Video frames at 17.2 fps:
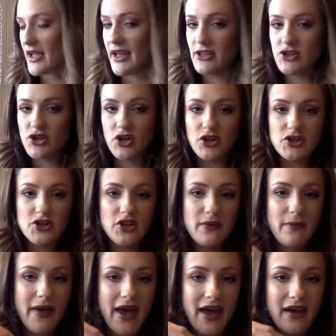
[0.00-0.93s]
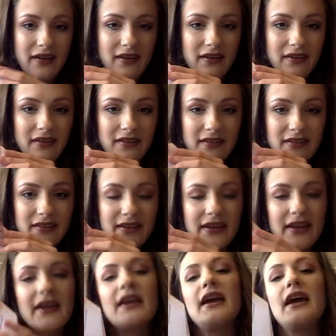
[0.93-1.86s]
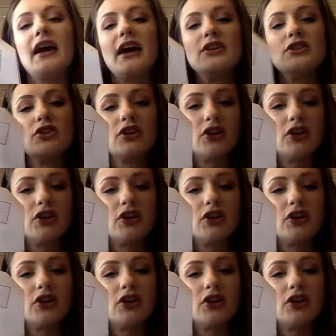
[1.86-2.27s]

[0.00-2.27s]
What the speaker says: and turn to the back, and you're